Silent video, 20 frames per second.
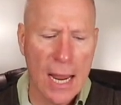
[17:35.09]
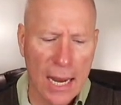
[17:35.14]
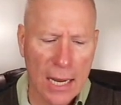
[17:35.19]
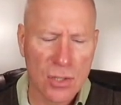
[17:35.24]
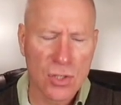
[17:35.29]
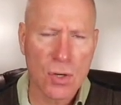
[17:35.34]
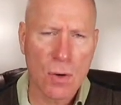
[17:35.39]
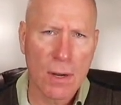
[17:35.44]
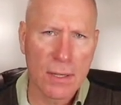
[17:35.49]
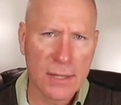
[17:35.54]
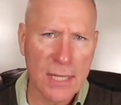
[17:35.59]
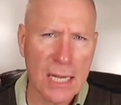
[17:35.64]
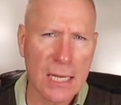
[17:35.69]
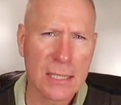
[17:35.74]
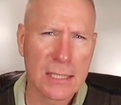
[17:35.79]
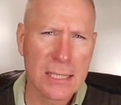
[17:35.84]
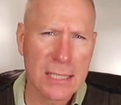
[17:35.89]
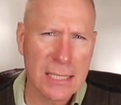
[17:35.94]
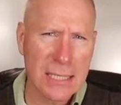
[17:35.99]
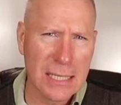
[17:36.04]
And so I think
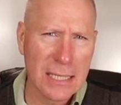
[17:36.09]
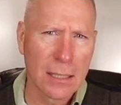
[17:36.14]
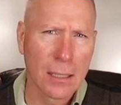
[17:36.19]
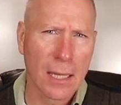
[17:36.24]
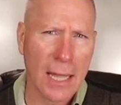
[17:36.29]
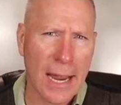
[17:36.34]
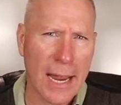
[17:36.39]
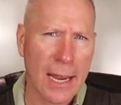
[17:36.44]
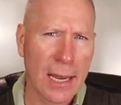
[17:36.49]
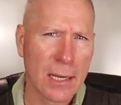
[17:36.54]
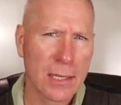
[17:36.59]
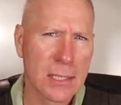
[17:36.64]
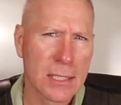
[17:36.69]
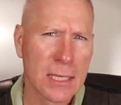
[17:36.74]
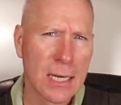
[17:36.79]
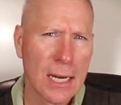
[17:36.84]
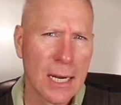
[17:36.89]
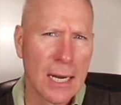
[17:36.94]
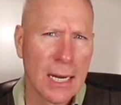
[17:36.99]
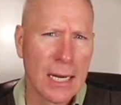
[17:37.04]
it still
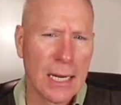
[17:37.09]
has,